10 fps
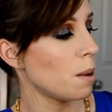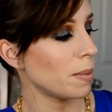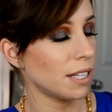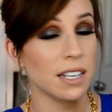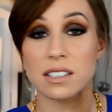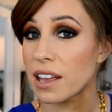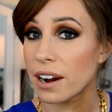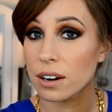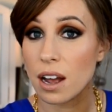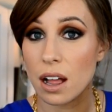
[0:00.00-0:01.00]
but these
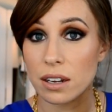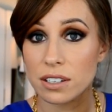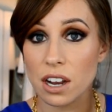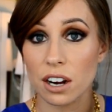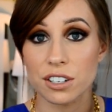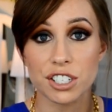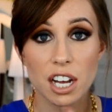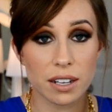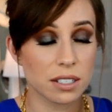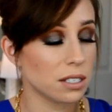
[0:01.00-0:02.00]
lighter colors are
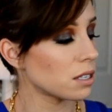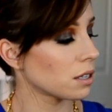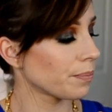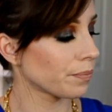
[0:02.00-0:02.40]
just